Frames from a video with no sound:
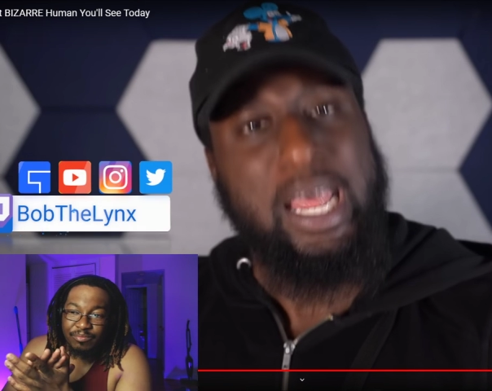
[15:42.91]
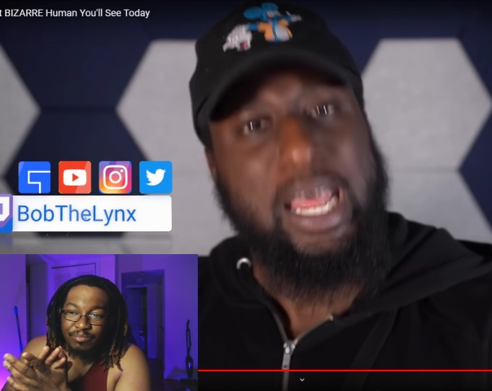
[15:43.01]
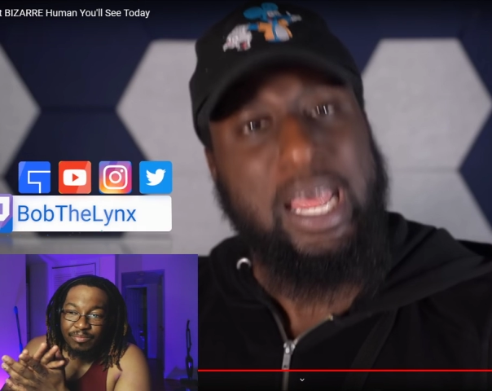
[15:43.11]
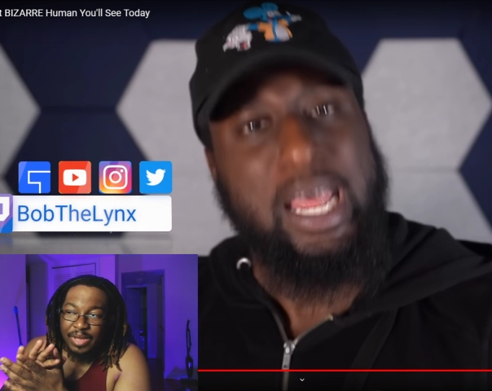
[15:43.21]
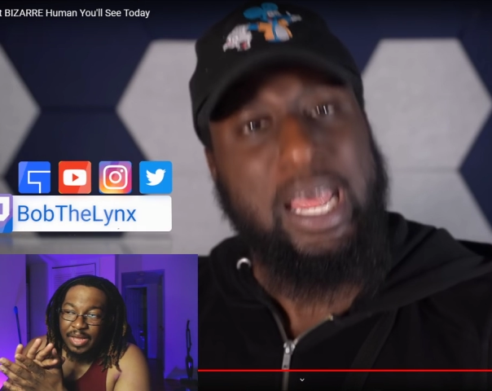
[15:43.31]

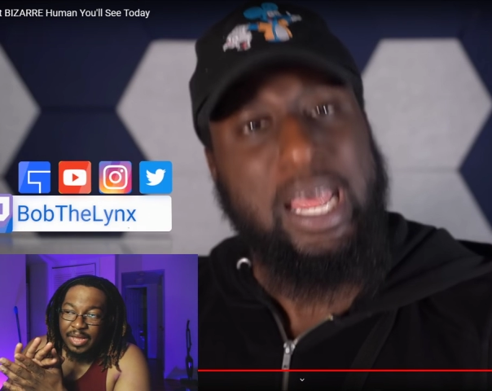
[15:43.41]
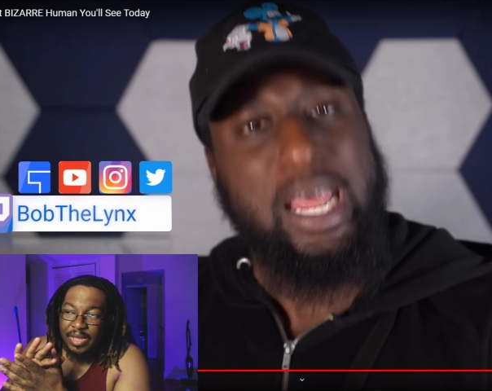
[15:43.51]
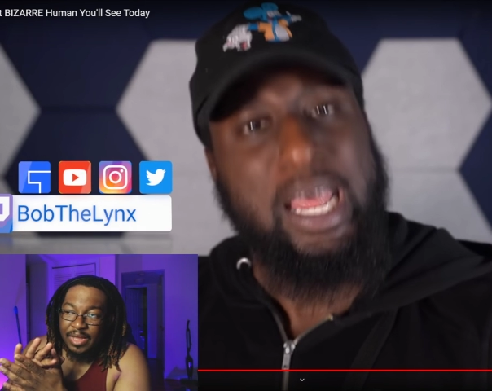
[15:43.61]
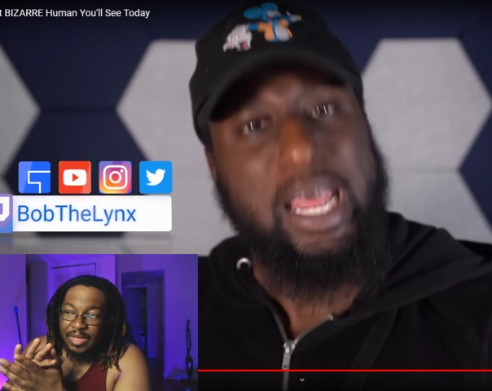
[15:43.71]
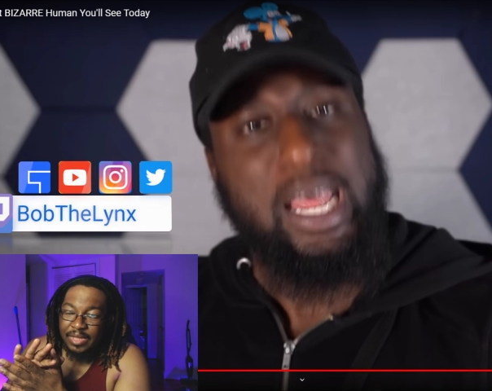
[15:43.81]

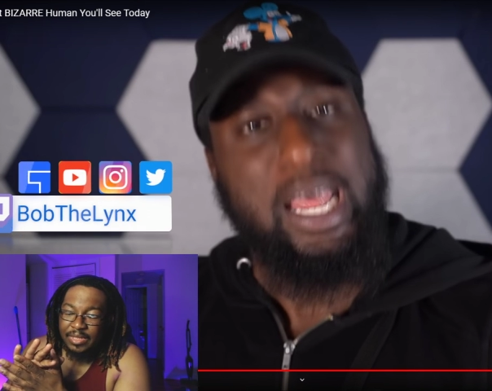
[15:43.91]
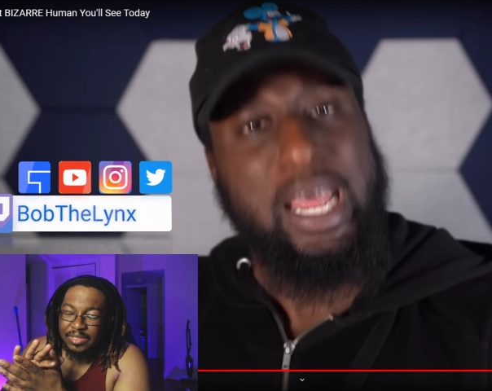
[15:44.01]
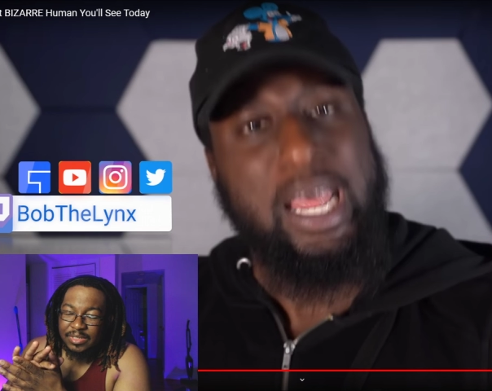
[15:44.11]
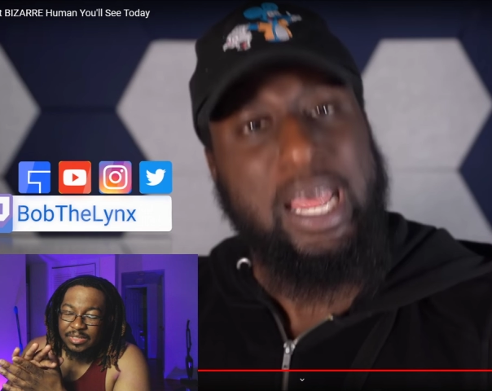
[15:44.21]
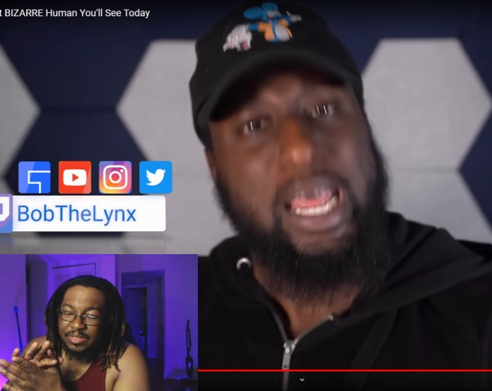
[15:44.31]
Speaker 1: my
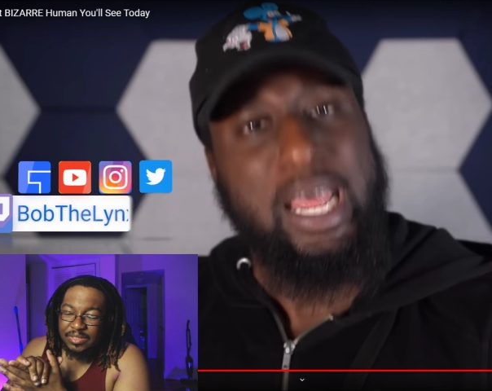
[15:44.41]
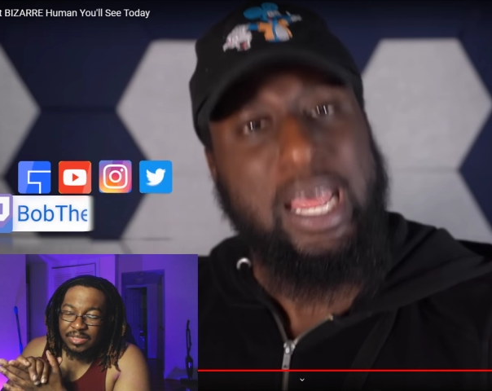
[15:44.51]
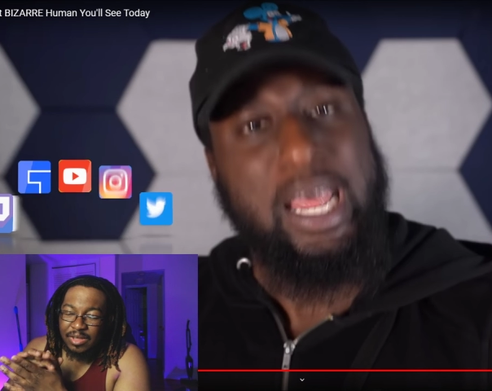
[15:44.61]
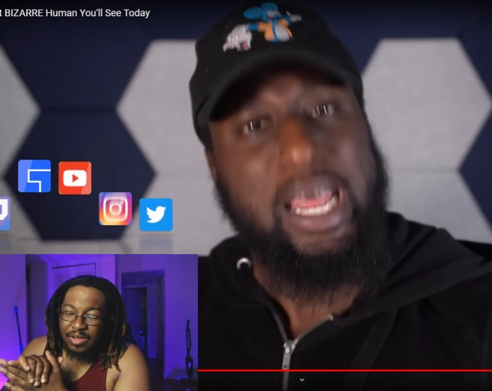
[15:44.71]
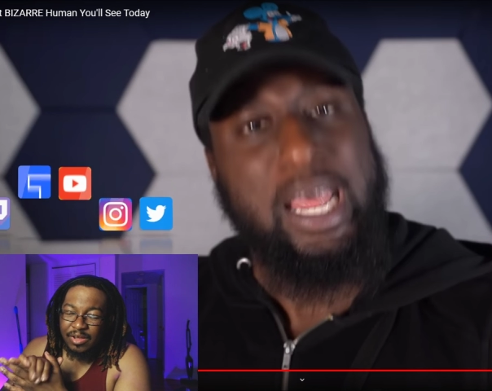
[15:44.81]

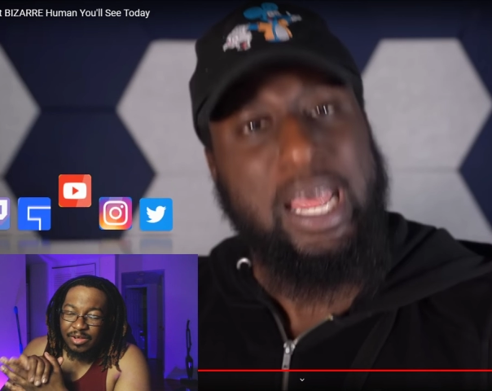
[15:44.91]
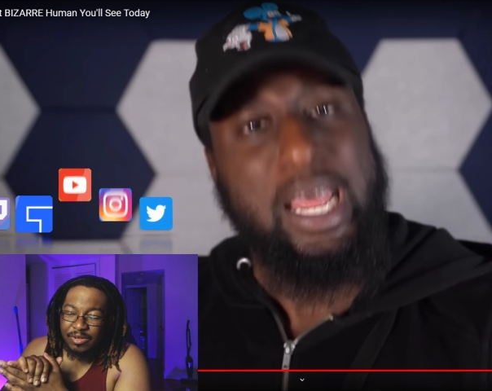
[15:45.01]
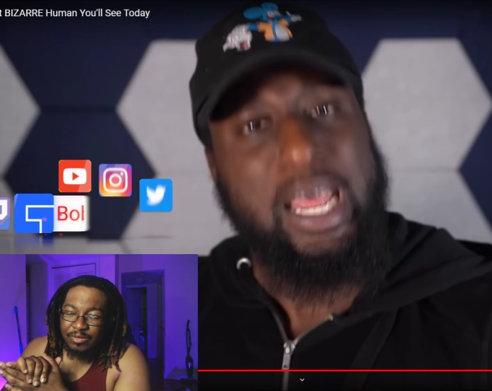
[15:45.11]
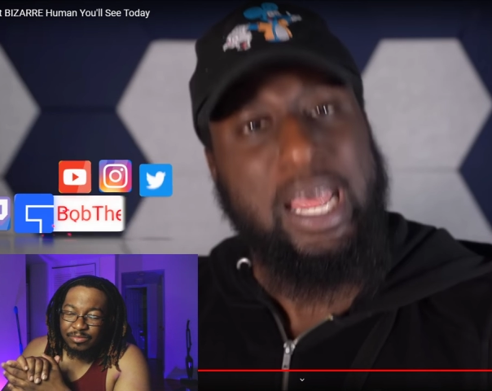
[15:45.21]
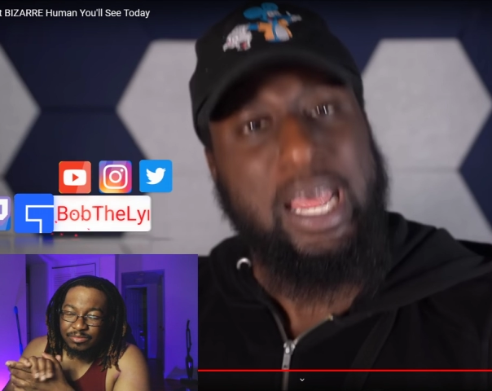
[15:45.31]

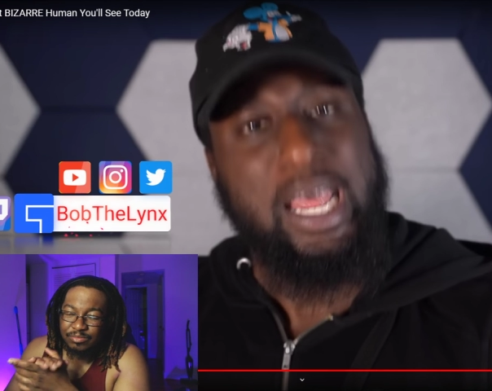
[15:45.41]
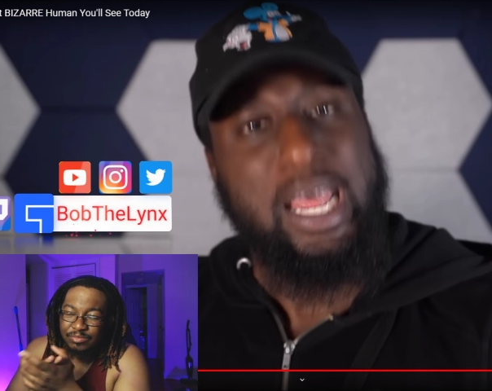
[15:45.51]
um